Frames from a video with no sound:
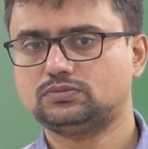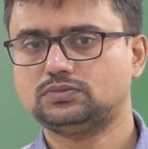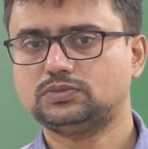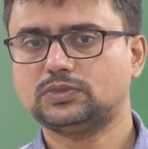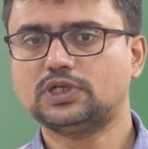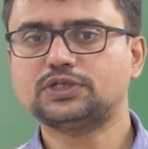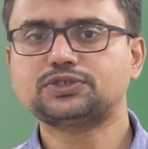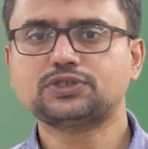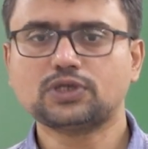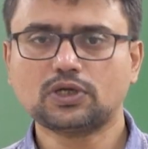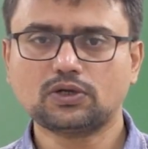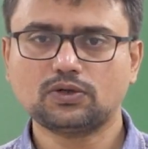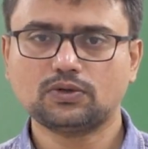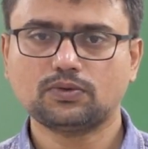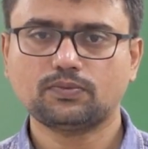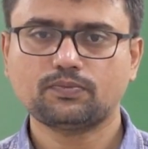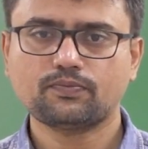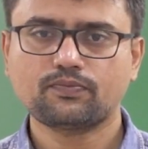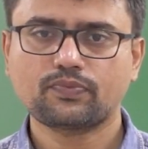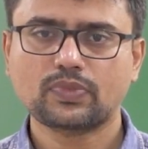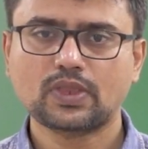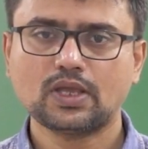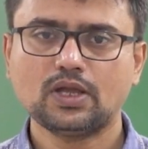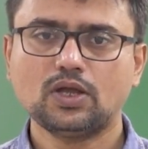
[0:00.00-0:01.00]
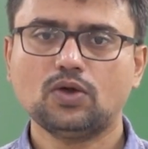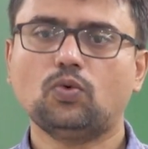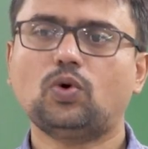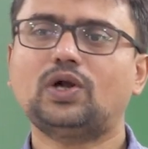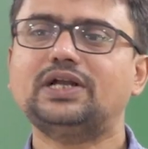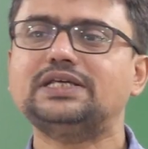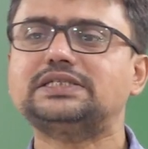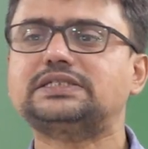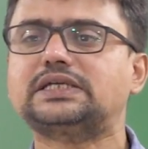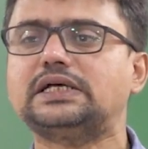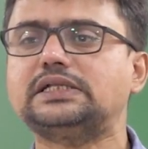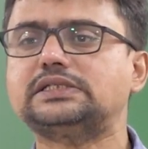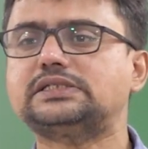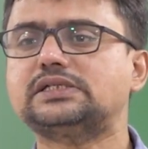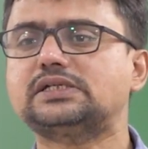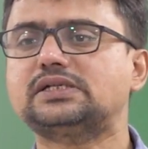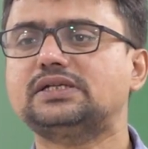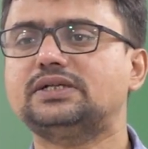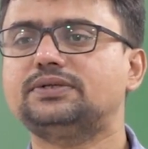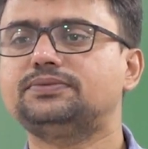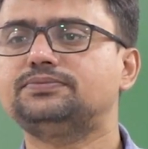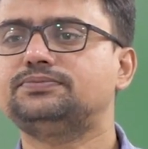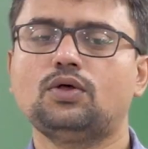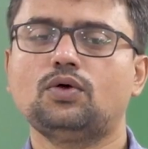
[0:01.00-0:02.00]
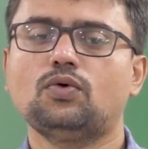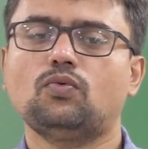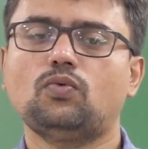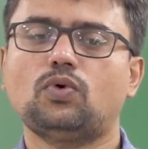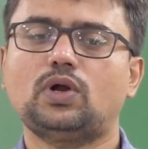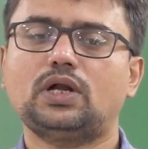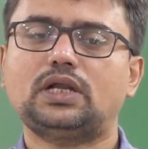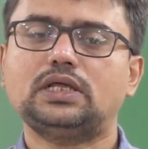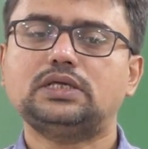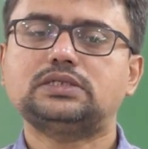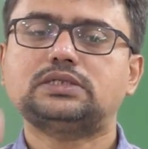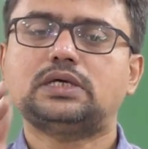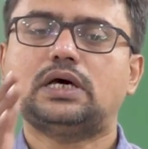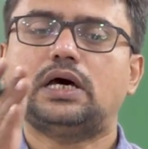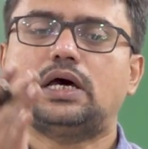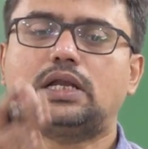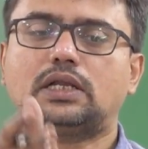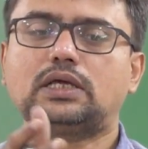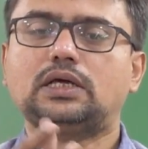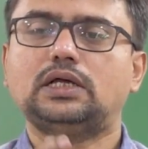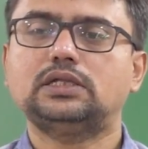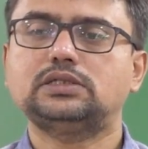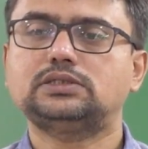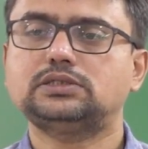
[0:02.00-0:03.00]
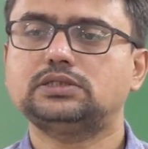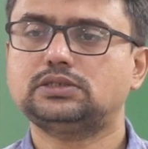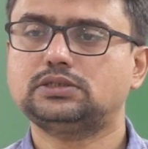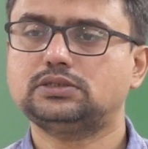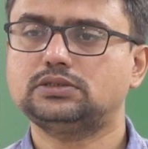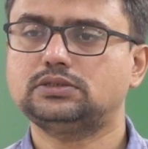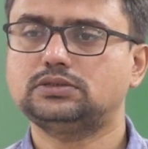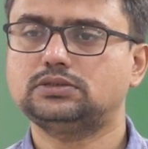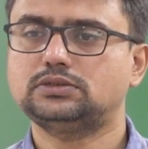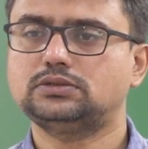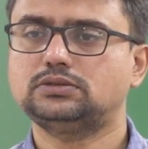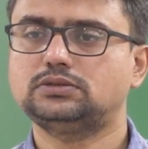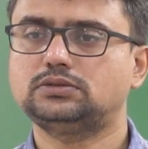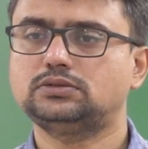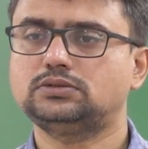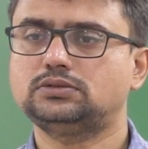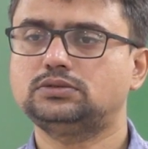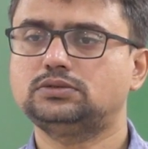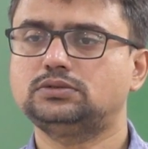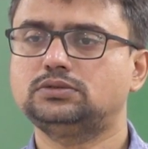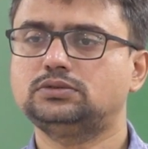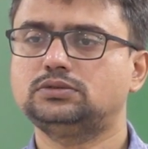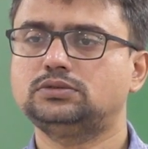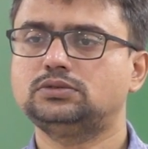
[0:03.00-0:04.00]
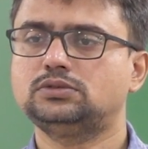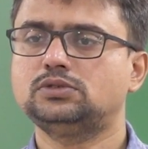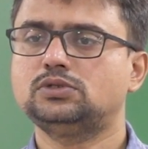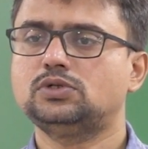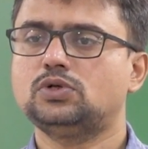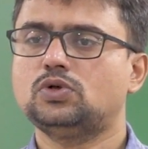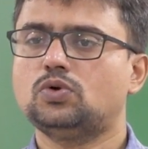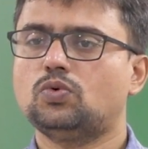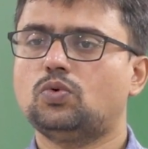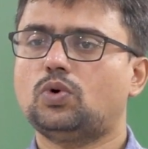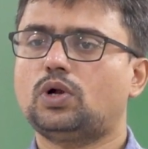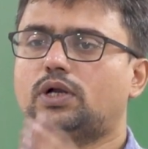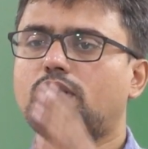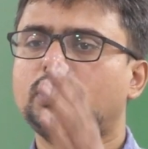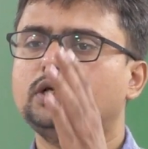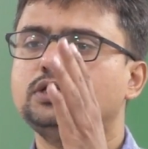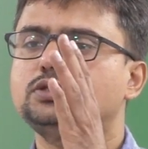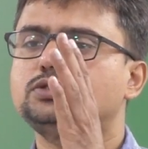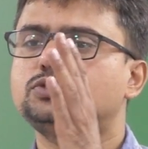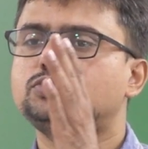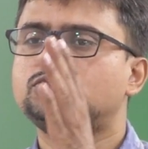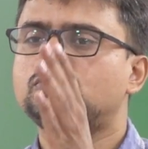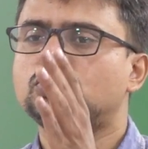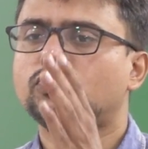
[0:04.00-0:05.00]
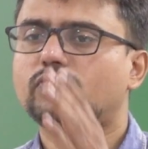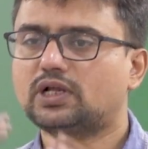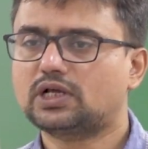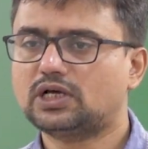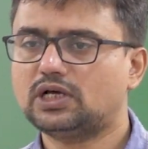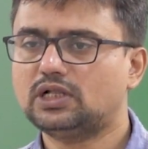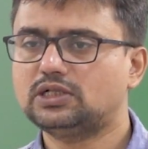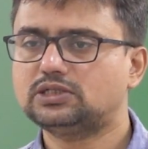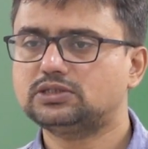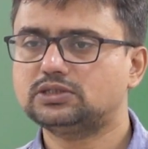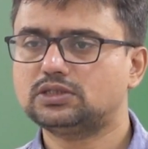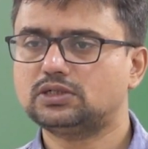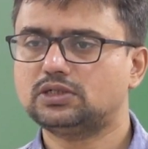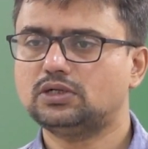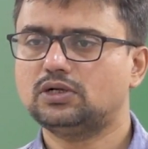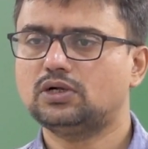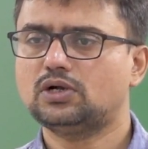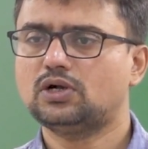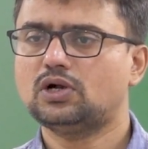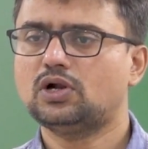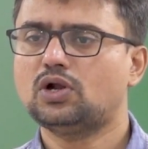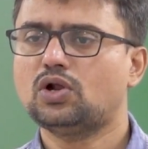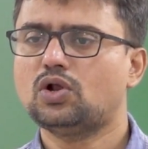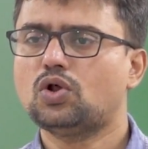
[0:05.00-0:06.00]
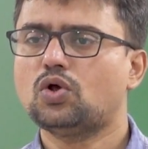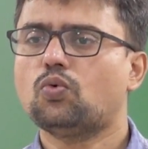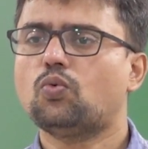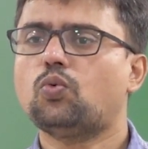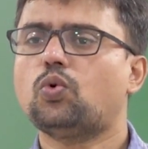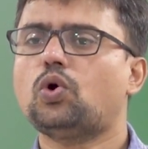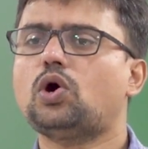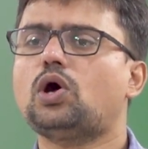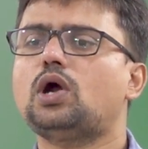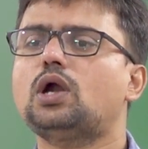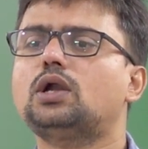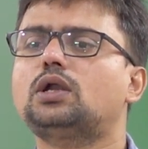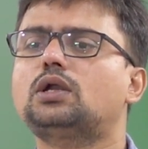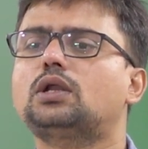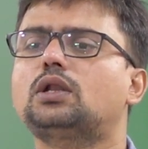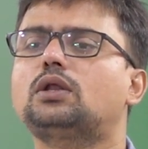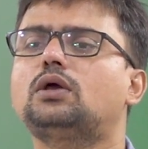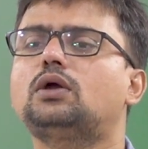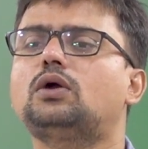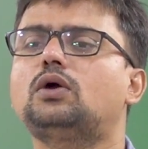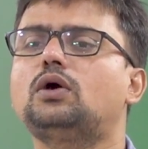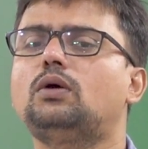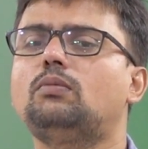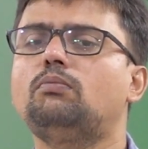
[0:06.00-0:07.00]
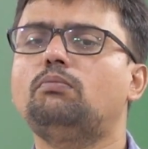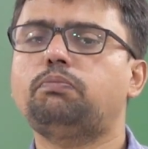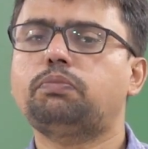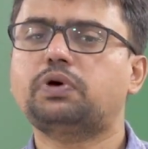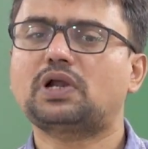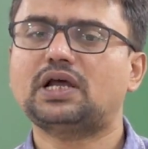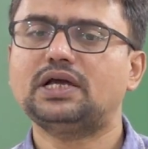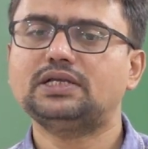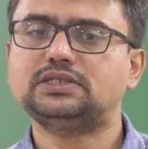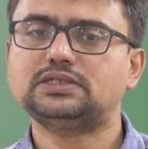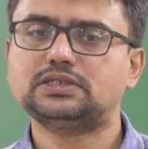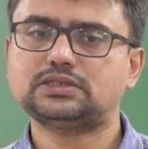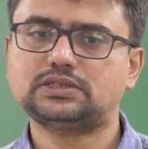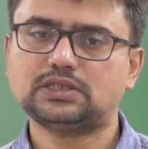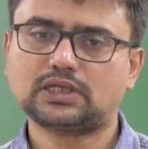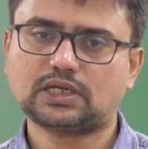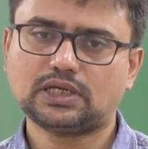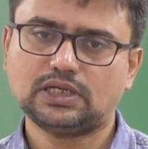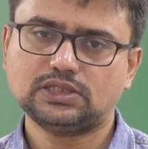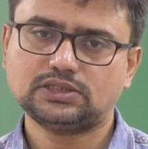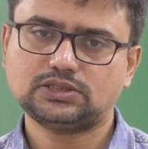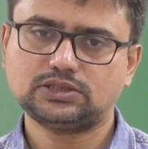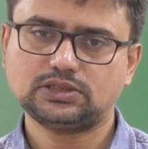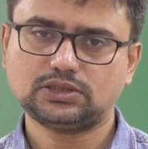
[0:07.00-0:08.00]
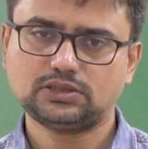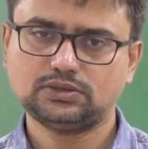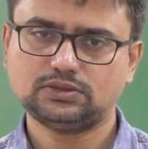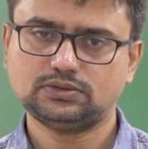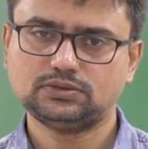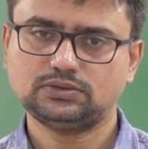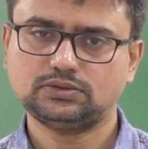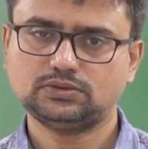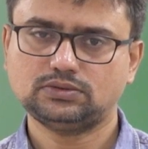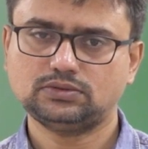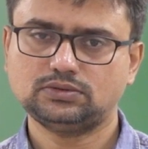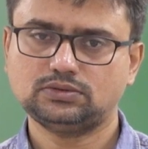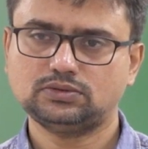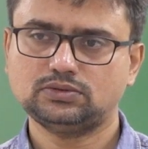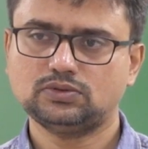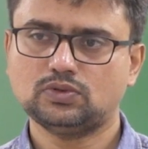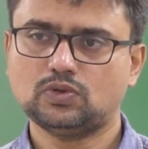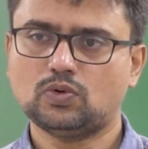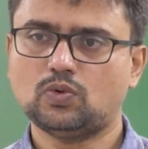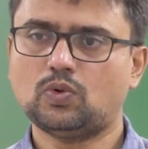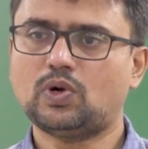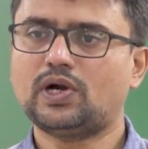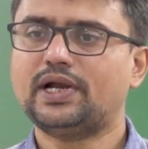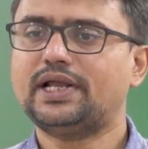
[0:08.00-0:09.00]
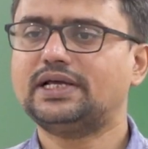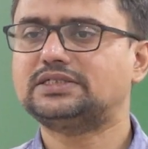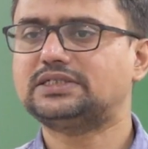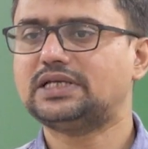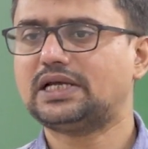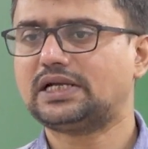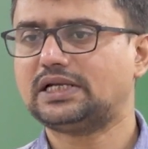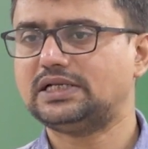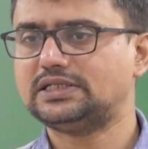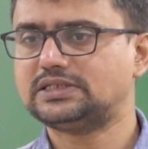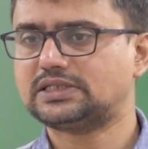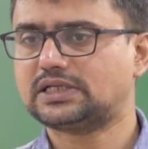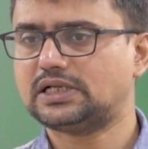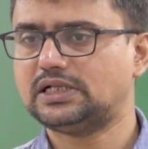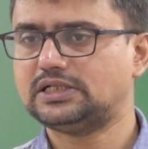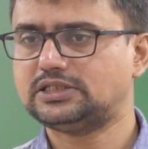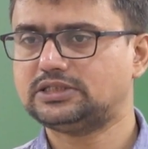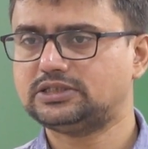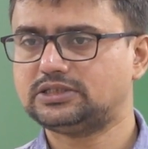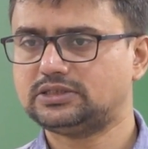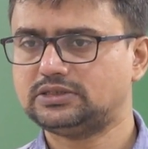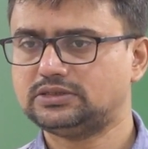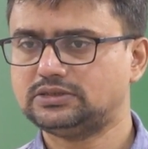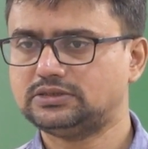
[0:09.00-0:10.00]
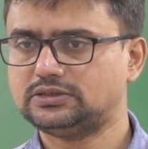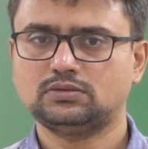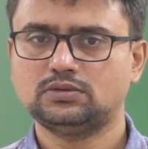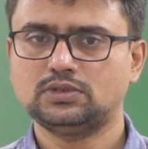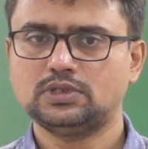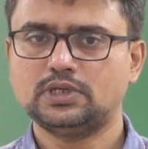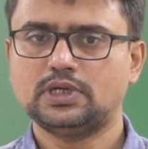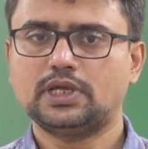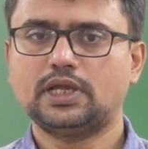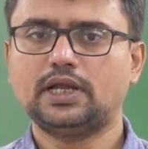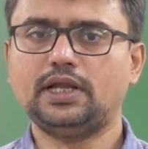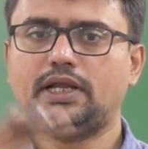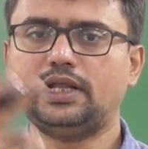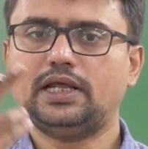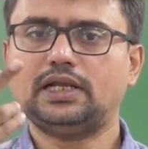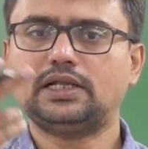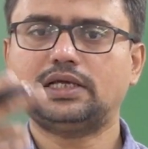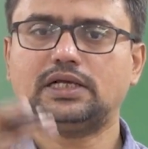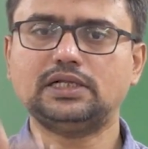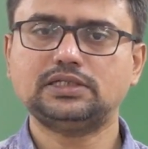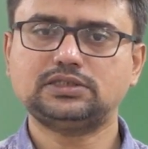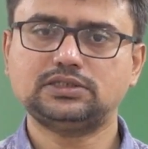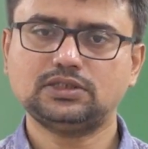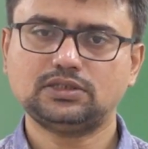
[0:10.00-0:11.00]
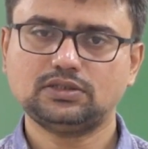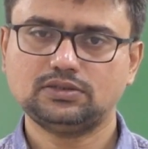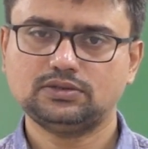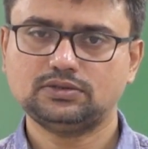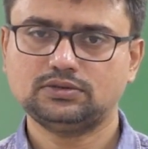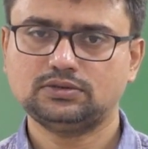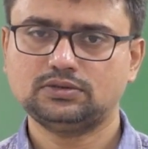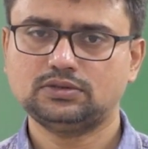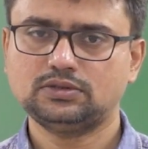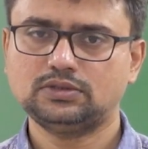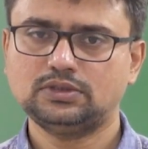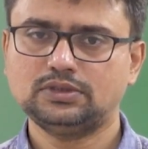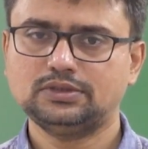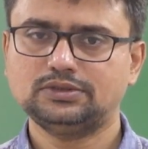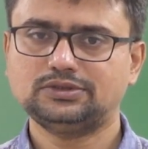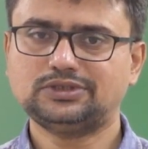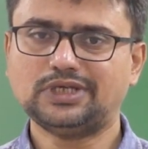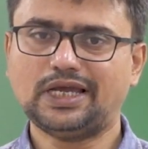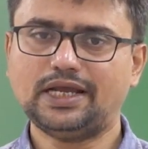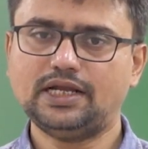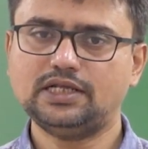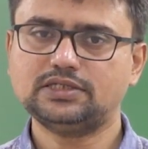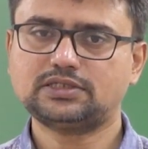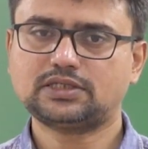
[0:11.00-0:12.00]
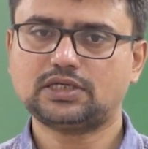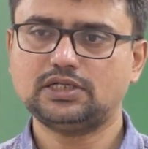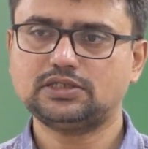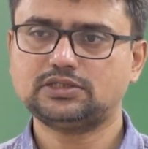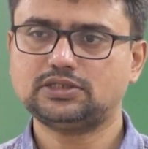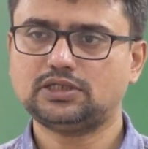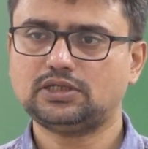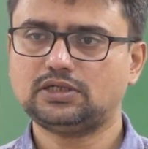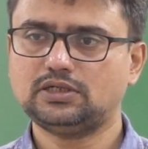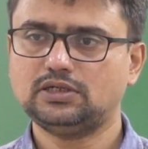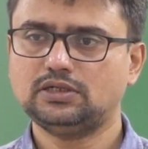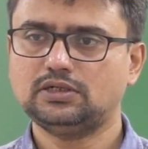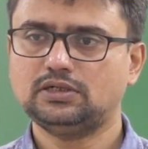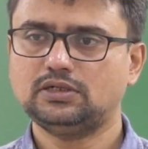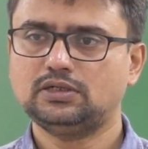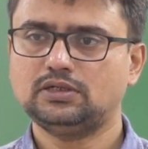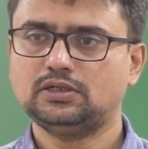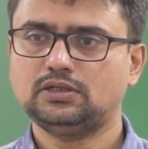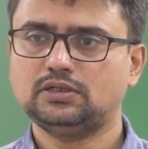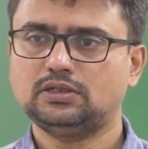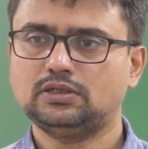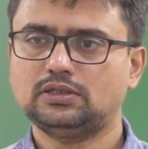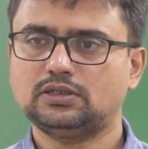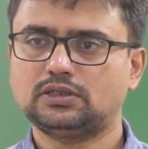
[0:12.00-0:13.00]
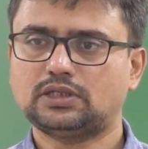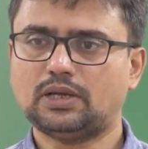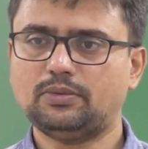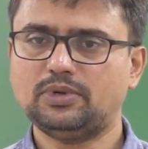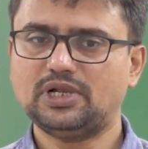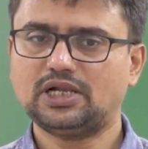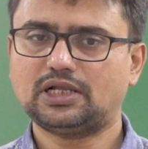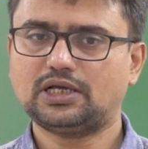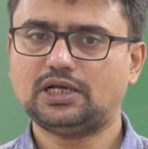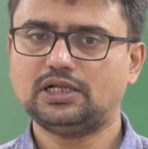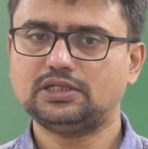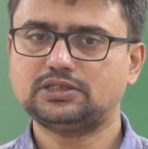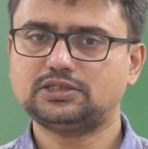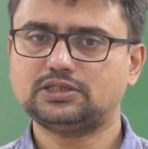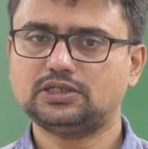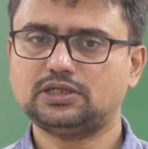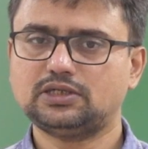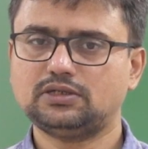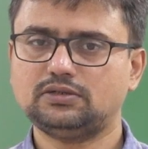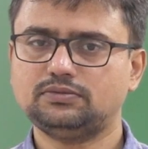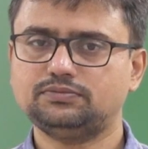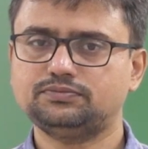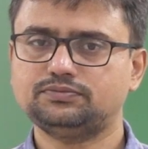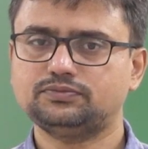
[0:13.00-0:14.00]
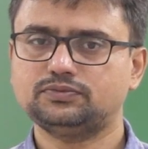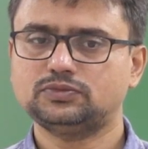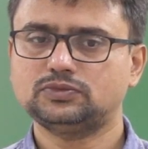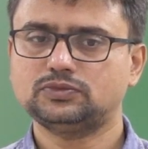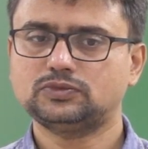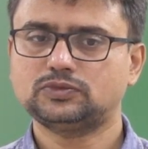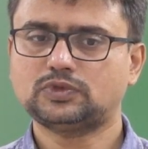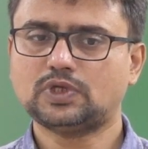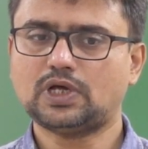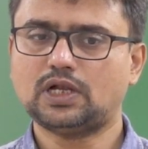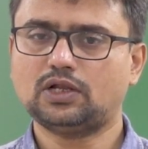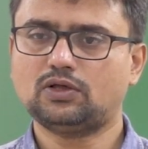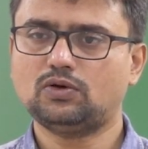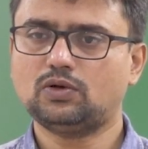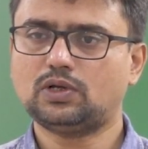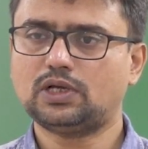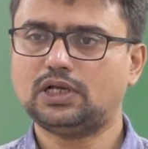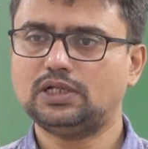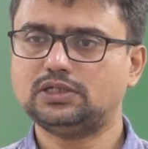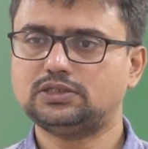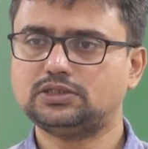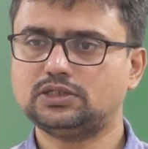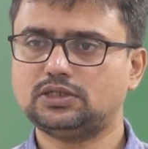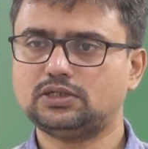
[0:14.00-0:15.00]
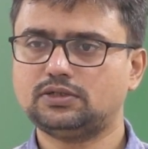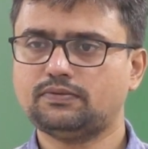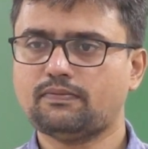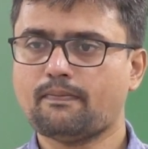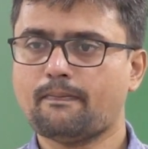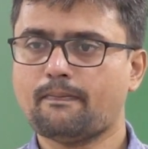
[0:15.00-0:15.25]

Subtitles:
Yes or no? What is culture? What is her culture? What is your culture? What comprises the culture? What exactly is culture? Indian culture, Chinese culture, Tamil culture, Telugu culture,